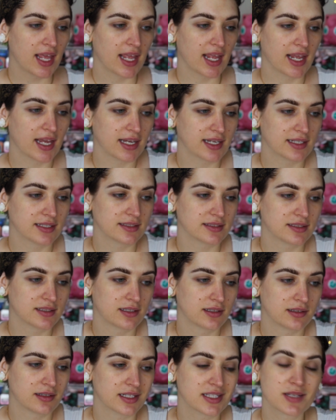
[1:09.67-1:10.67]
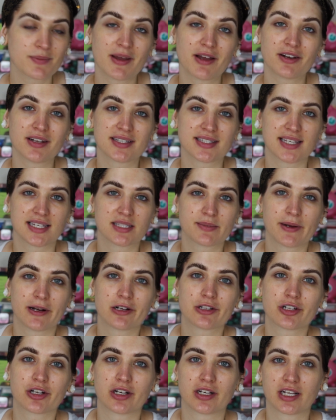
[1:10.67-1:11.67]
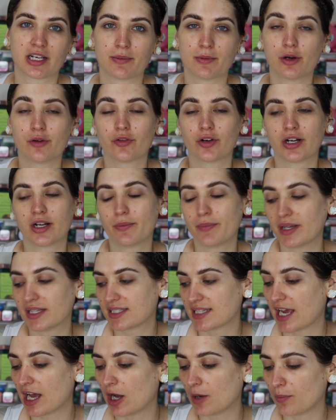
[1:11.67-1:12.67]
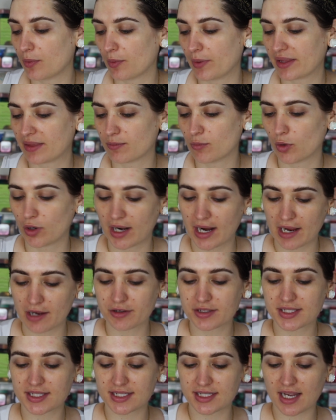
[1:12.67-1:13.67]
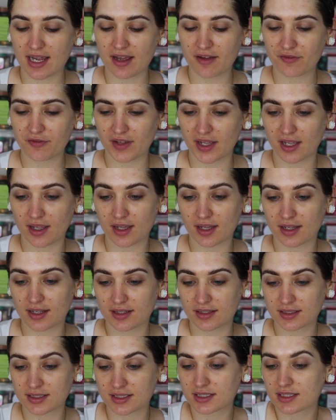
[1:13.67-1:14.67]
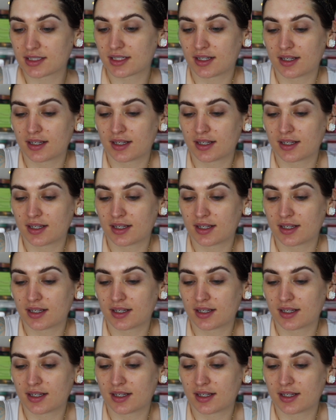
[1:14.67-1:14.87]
And that's about it. Zane's parents are gonna come over in a bit to help with more house stuff and